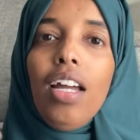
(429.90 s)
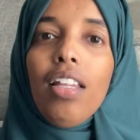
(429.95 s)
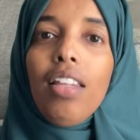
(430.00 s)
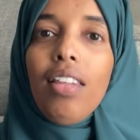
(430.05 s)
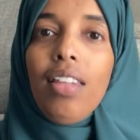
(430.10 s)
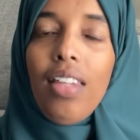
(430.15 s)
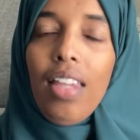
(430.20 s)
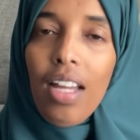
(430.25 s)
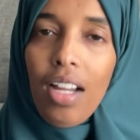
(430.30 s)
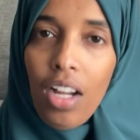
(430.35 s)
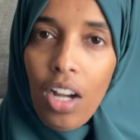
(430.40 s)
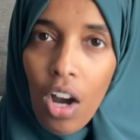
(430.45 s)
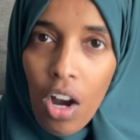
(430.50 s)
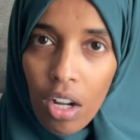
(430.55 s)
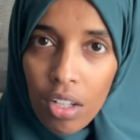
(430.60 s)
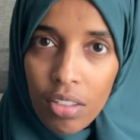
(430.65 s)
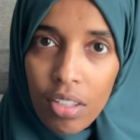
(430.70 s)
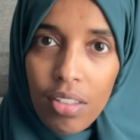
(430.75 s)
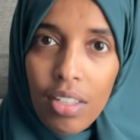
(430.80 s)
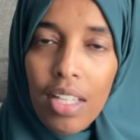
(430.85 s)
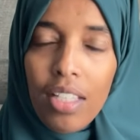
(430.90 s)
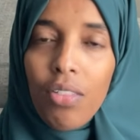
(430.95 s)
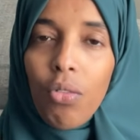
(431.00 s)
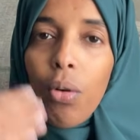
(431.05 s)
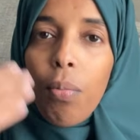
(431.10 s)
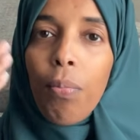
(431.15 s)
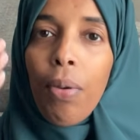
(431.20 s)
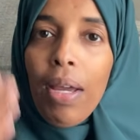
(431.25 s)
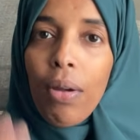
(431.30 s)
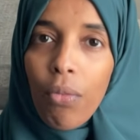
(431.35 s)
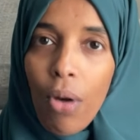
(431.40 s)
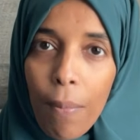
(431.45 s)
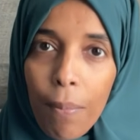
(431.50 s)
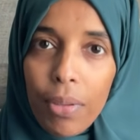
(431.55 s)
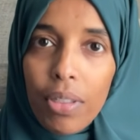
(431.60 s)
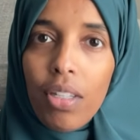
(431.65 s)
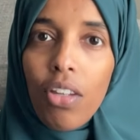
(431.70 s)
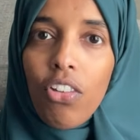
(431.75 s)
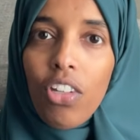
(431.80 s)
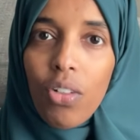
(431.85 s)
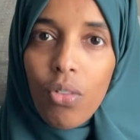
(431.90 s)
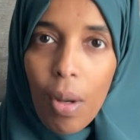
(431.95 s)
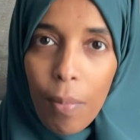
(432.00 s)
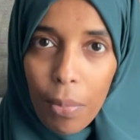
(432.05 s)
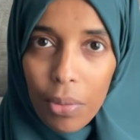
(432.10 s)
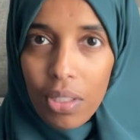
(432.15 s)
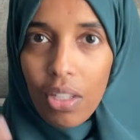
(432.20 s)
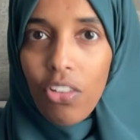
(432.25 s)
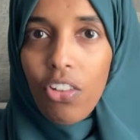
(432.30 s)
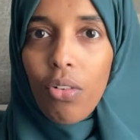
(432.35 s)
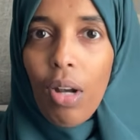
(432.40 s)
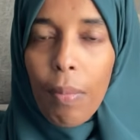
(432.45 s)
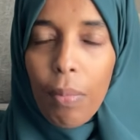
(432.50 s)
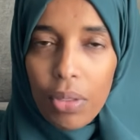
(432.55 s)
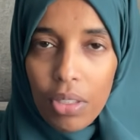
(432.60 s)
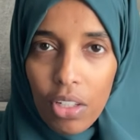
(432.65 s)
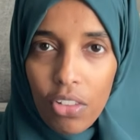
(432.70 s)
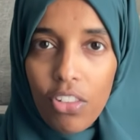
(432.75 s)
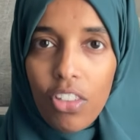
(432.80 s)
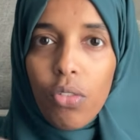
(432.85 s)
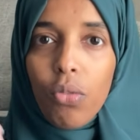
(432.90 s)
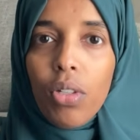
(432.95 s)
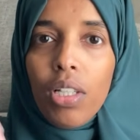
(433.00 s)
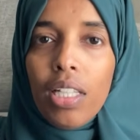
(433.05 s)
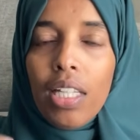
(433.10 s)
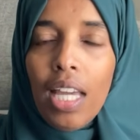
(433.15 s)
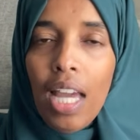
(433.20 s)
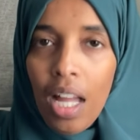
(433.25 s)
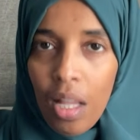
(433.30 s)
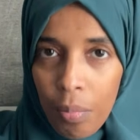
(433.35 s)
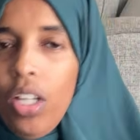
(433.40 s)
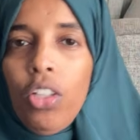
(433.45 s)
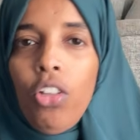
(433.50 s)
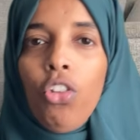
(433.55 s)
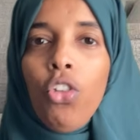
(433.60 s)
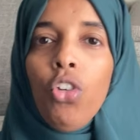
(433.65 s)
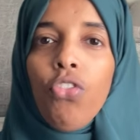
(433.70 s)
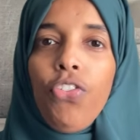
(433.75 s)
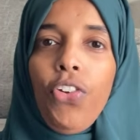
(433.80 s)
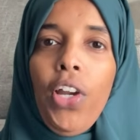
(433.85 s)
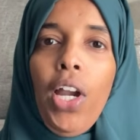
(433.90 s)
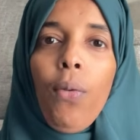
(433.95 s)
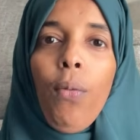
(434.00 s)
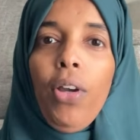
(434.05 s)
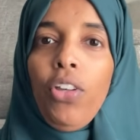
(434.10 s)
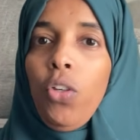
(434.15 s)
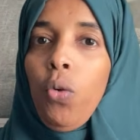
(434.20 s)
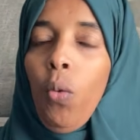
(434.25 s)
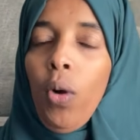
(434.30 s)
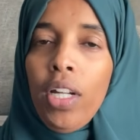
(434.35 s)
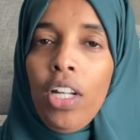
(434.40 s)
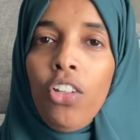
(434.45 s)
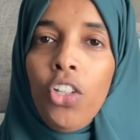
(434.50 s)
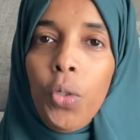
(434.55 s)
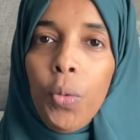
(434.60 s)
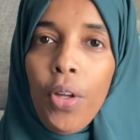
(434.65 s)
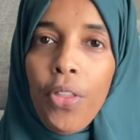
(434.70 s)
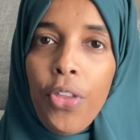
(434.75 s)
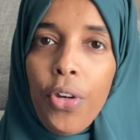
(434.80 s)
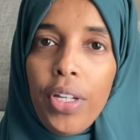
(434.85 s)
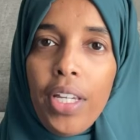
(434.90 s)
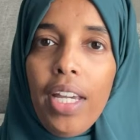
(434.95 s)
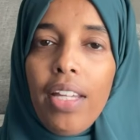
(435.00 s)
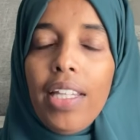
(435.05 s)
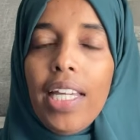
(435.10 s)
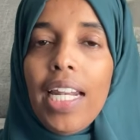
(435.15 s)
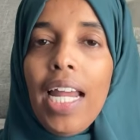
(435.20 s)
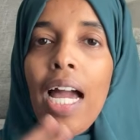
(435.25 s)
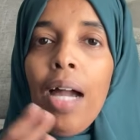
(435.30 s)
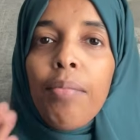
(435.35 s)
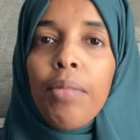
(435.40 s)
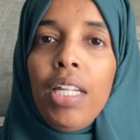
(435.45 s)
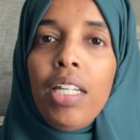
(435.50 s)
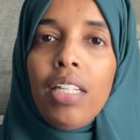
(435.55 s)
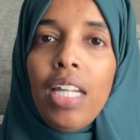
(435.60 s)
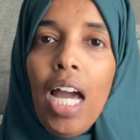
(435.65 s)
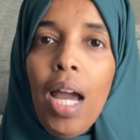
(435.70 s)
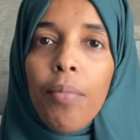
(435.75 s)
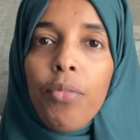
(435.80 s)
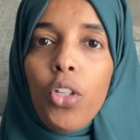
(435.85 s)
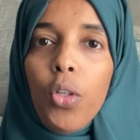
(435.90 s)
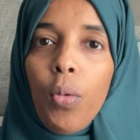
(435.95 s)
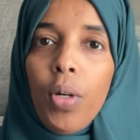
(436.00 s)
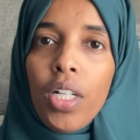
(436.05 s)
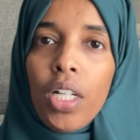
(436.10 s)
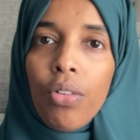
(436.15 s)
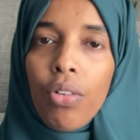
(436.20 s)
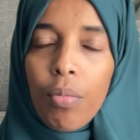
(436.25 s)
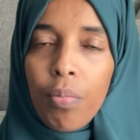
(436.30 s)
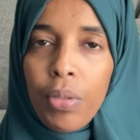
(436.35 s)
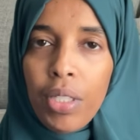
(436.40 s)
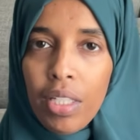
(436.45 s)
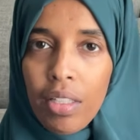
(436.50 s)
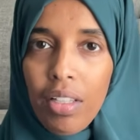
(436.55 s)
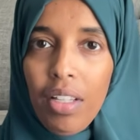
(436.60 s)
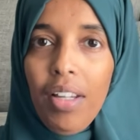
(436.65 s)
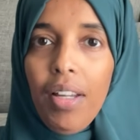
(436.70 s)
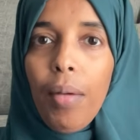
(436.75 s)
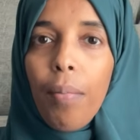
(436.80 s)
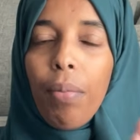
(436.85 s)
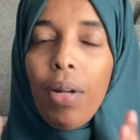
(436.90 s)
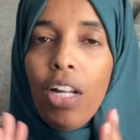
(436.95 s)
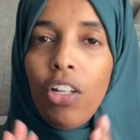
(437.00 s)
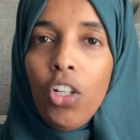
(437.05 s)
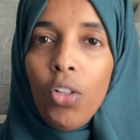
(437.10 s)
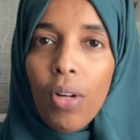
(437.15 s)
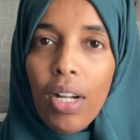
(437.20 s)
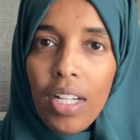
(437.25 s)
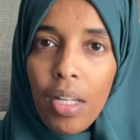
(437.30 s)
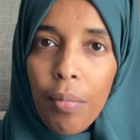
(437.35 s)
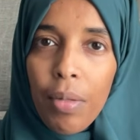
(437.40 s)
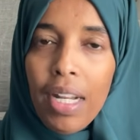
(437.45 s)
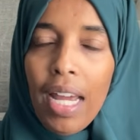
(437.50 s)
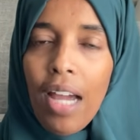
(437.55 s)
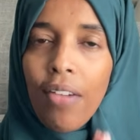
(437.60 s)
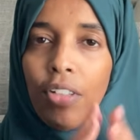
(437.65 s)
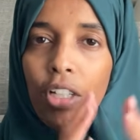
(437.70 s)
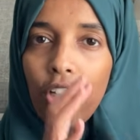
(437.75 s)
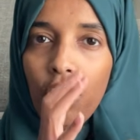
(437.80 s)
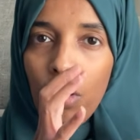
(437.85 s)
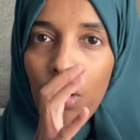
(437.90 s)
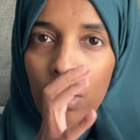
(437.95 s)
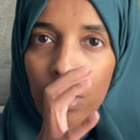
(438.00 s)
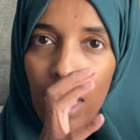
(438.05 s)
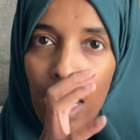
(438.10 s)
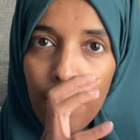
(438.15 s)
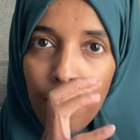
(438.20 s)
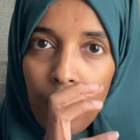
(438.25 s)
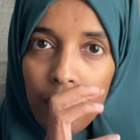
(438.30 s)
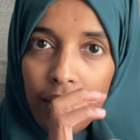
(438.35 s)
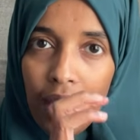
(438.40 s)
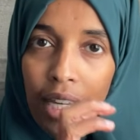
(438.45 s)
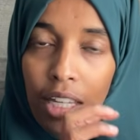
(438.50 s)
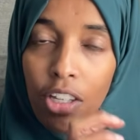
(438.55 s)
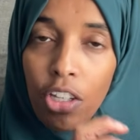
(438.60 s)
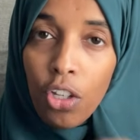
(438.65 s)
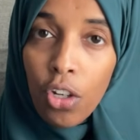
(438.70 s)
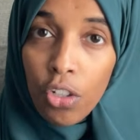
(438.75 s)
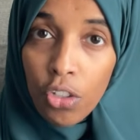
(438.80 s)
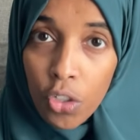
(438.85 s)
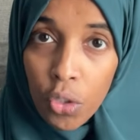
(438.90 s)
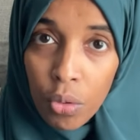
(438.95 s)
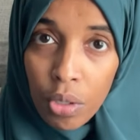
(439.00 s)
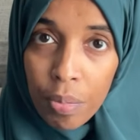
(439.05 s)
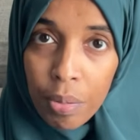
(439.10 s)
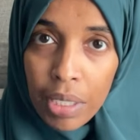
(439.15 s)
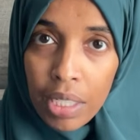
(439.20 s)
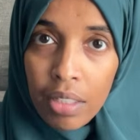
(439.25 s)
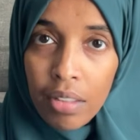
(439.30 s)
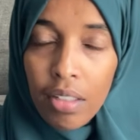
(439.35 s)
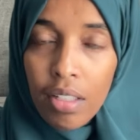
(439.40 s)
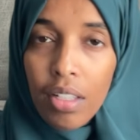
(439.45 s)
The constant repetition really helps. So you figure out what you want to do with your kids and how many times you want to repeat. But I do recommend having a certain time that they hear you repeat,